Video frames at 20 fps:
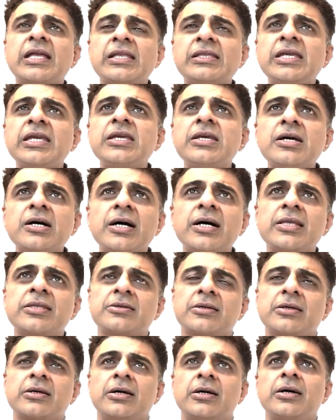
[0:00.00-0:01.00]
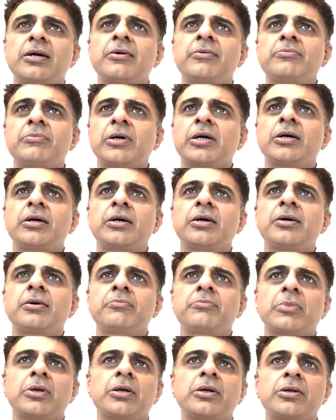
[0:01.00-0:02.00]
any year,
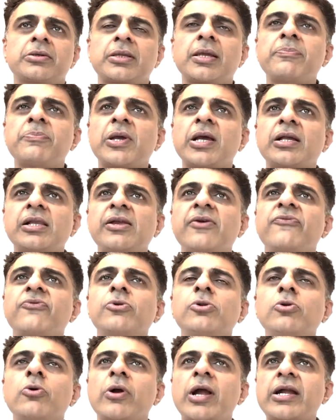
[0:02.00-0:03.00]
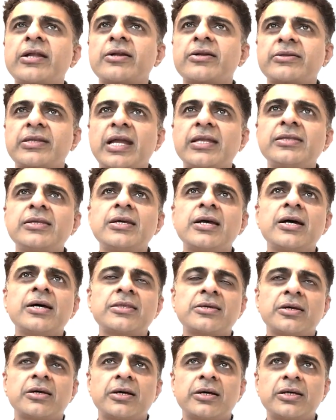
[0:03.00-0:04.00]
typically, if you look at a
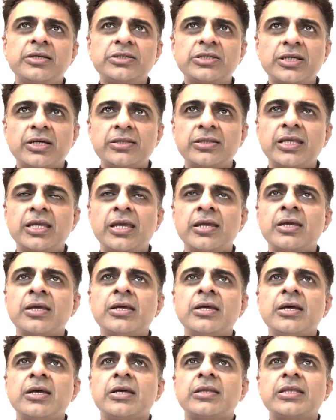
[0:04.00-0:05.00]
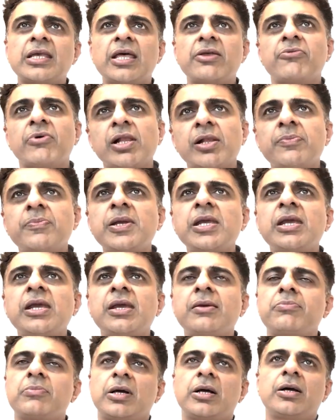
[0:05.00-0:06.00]
10-year journey, there will
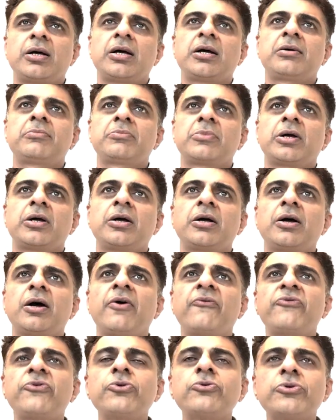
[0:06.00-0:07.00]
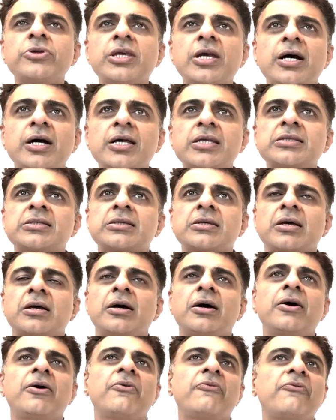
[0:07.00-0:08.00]
be a few years
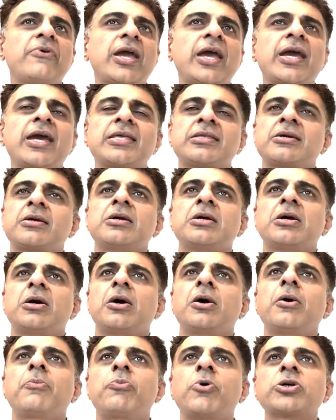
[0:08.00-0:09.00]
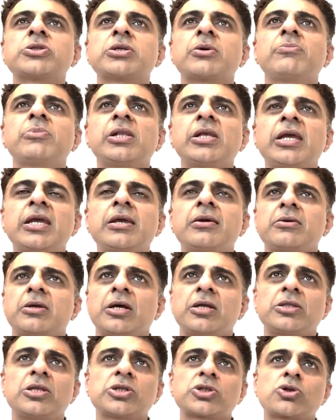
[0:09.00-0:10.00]
where possibly
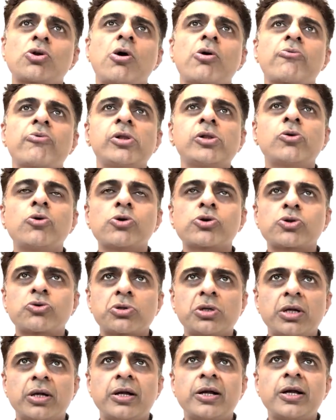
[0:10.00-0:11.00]
the stock will go